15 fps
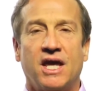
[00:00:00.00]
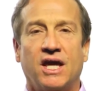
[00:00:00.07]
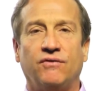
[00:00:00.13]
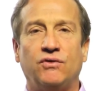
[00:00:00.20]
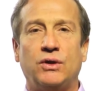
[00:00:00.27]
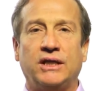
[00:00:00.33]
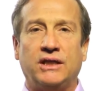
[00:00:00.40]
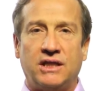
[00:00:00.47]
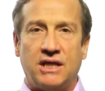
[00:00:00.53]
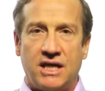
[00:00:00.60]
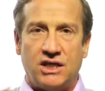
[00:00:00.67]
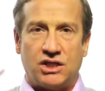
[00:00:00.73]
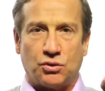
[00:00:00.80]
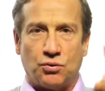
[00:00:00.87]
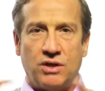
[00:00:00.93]
If you eat
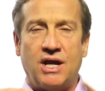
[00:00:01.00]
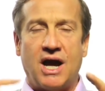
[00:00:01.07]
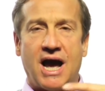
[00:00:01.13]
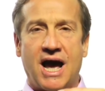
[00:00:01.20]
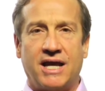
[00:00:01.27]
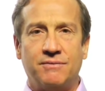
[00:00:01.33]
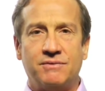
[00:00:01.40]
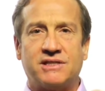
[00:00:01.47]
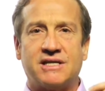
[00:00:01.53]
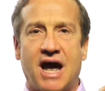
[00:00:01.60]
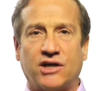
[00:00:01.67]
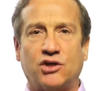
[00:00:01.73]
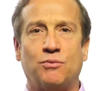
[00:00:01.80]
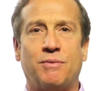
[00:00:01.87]
these 3 items, Dr.